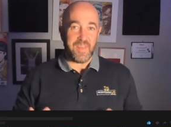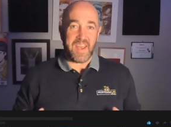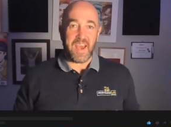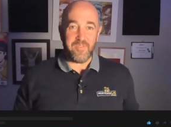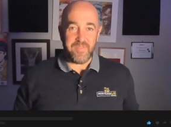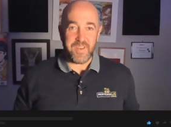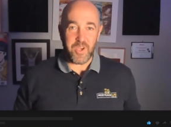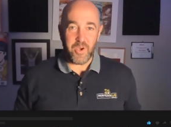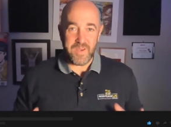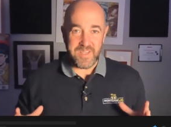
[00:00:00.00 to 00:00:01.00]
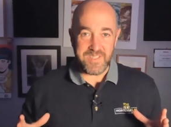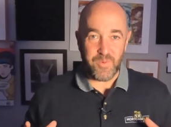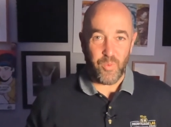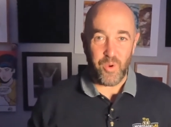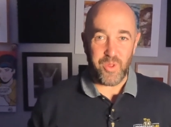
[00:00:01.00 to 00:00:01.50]
that our video
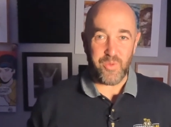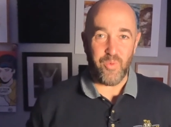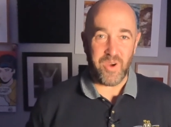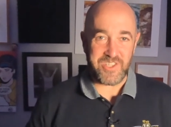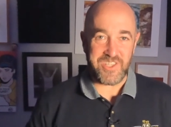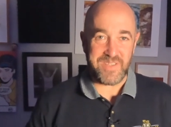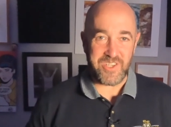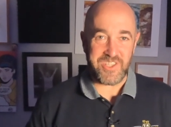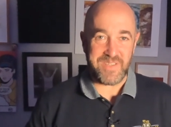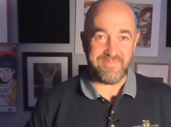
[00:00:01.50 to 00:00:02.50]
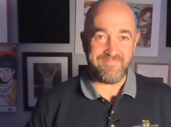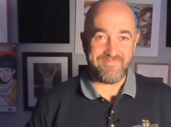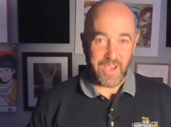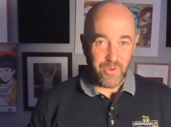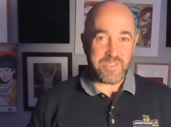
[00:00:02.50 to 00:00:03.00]
is worth watching.
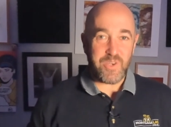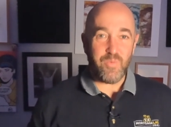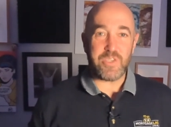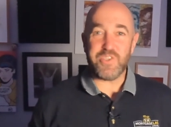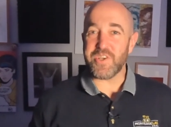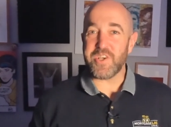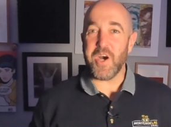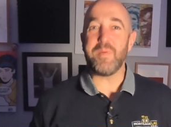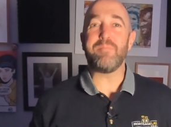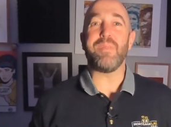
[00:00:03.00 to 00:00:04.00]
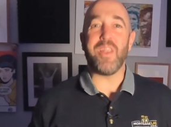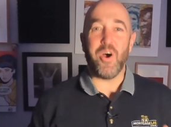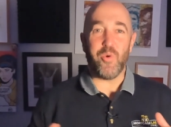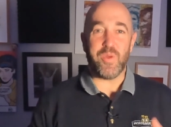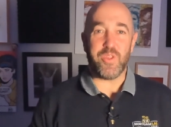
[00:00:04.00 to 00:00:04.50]
I also want you to comment
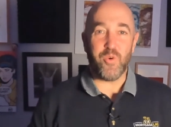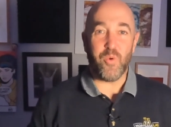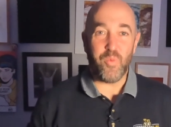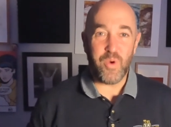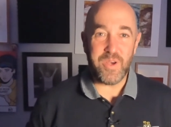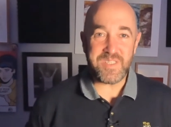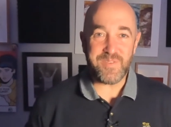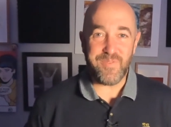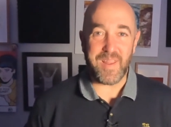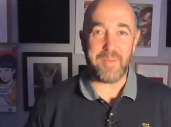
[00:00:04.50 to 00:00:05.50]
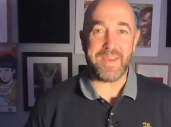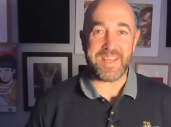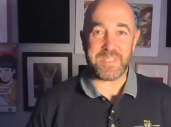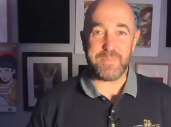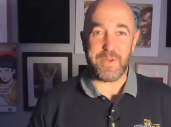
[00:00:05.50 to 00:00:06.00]
below with your worst flatmate
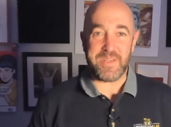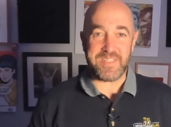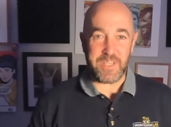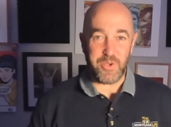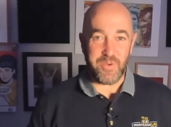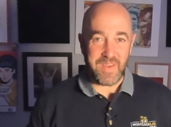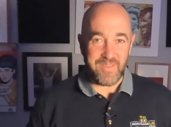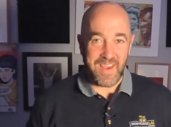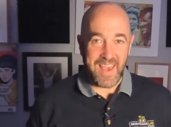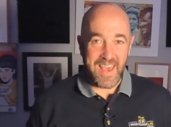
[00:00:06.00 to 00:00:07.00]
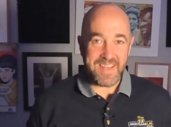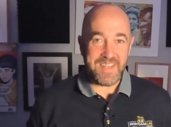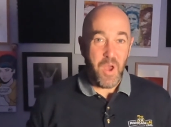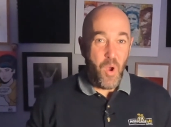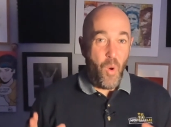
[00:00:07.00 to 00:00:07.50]
experience that you have ever had.
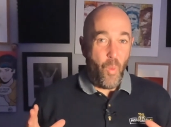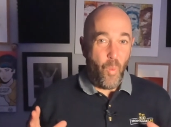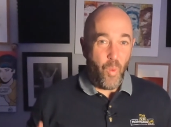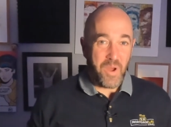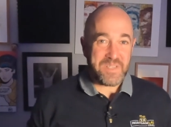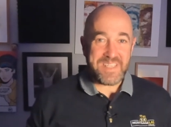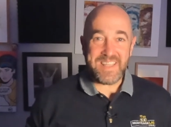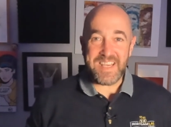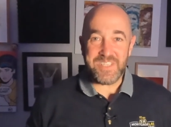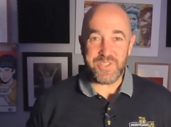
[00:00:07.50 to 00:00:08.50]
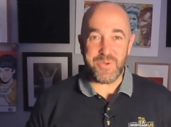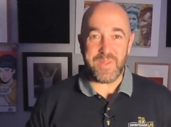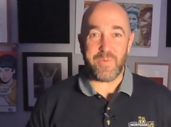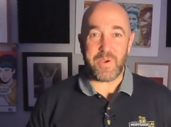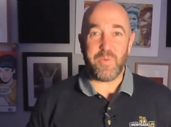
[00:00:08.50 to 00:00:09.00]
What did they do
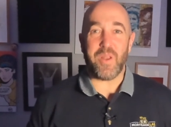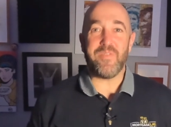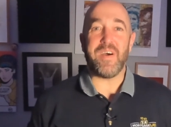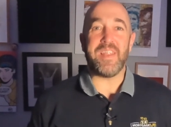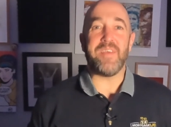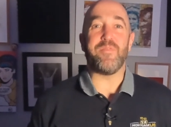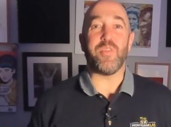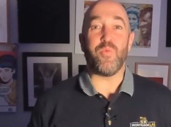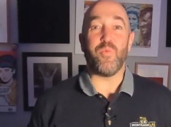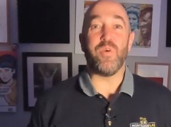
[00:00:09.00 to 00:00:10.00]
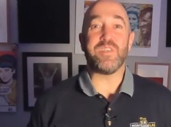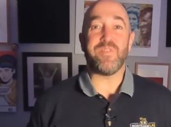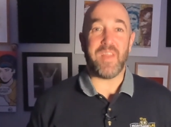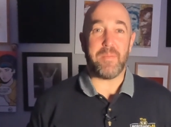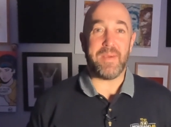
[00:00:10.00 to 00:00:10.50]
that would qualify them for the worst
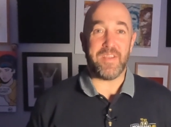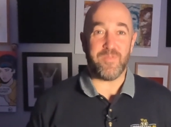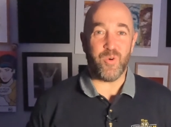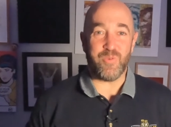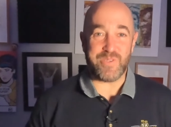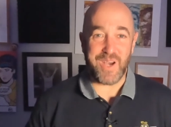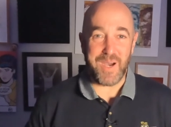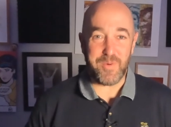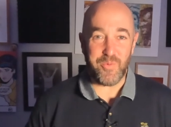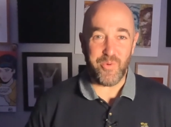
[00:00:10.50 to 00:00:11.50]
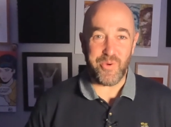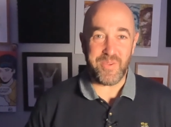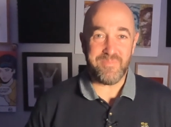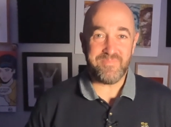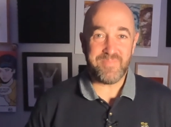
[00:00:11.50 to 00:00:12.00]
flatmate of all time award?
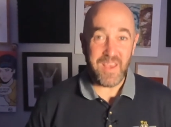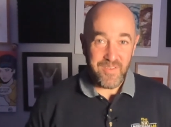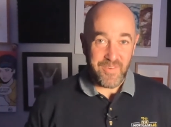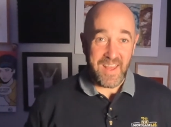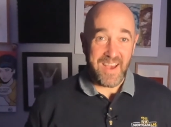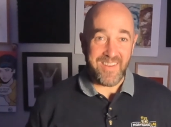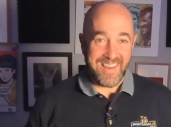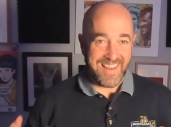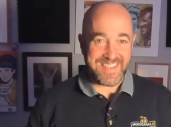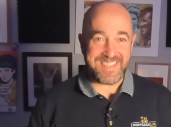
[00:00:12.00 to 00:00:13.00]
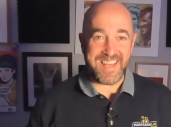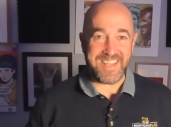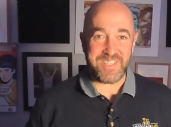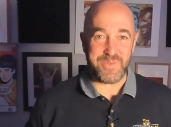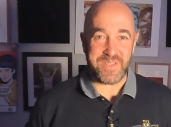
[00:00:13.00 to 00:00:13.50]
For now, let's get
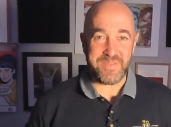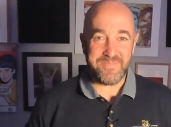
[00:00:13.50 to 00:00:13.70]
into it.